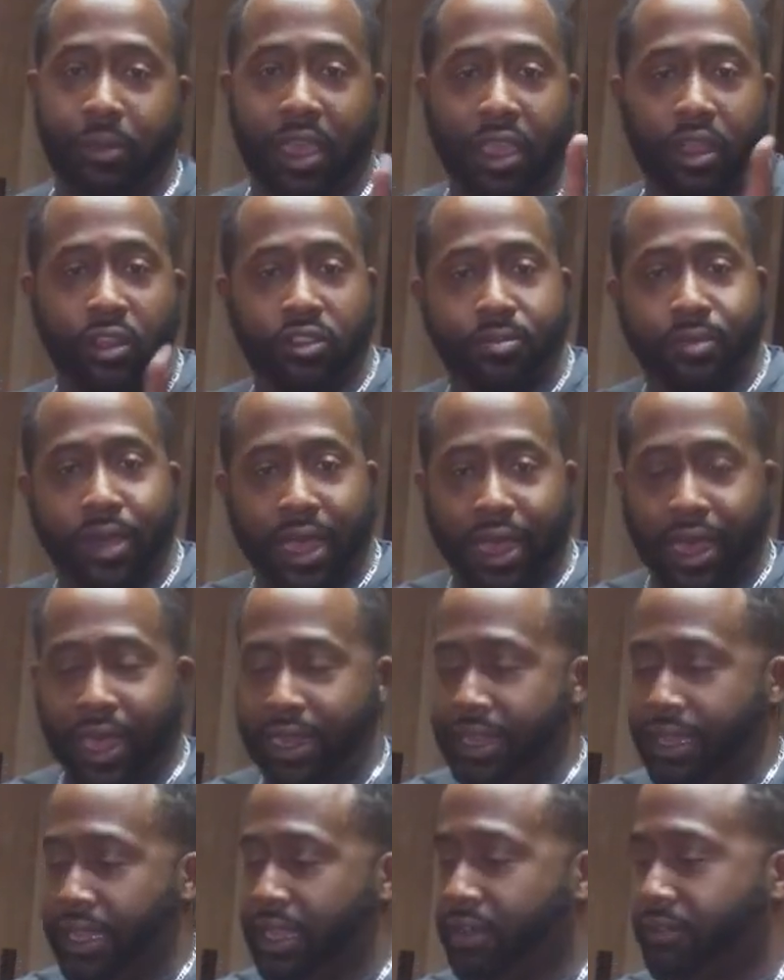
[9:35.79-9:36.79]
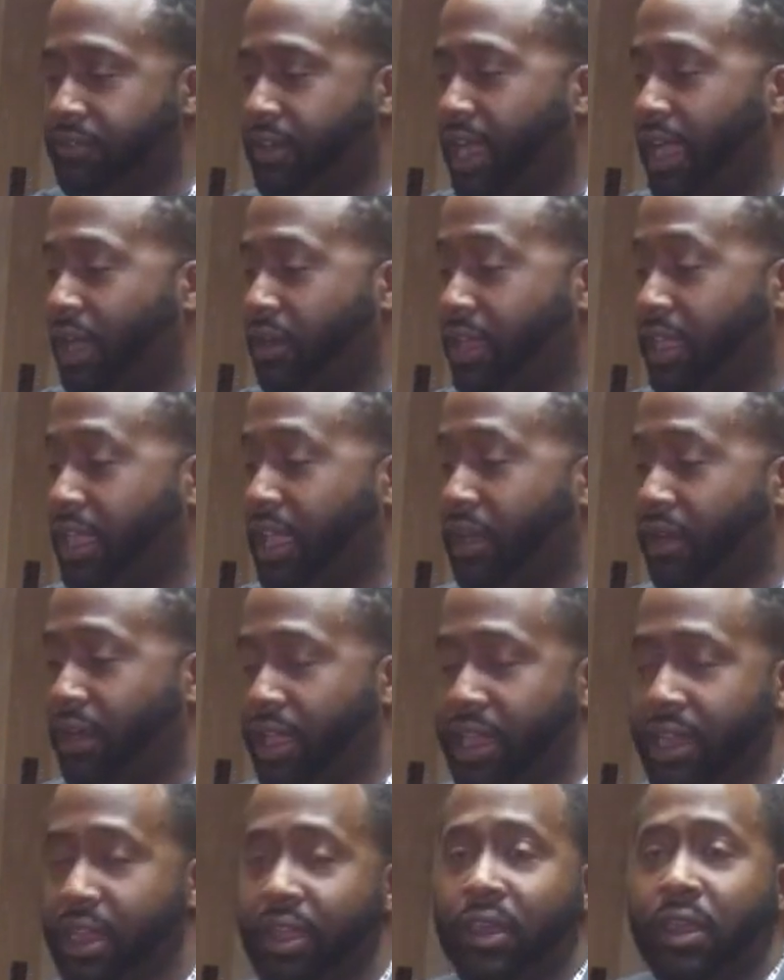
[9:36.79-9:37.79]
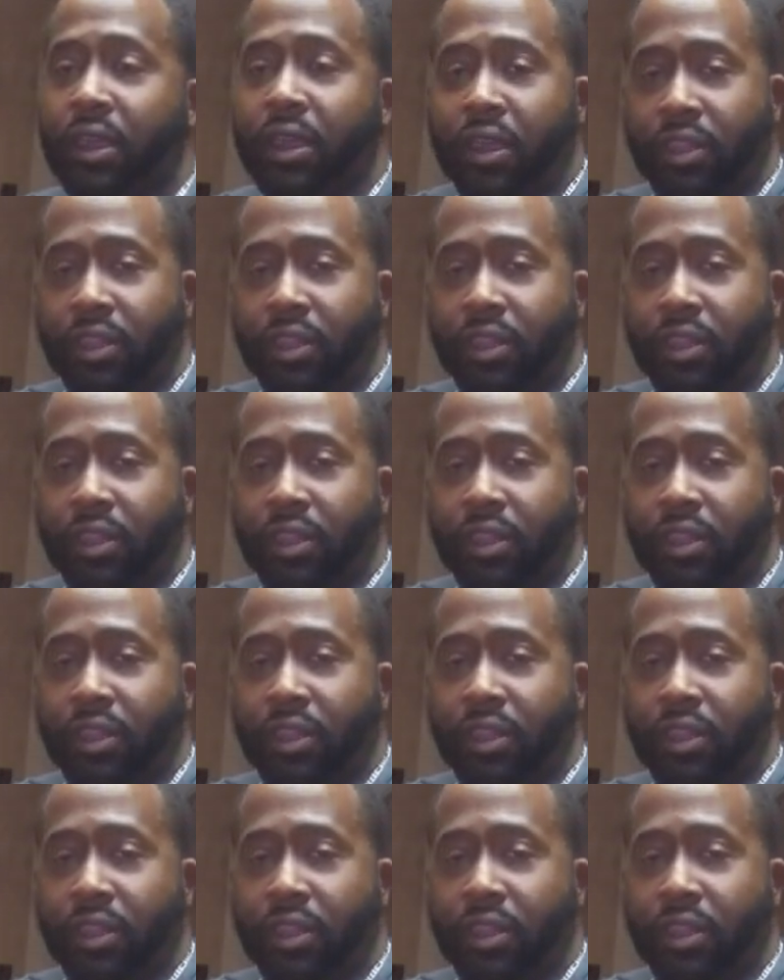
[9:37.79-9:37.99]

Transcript: Here's my idea for how to carry it.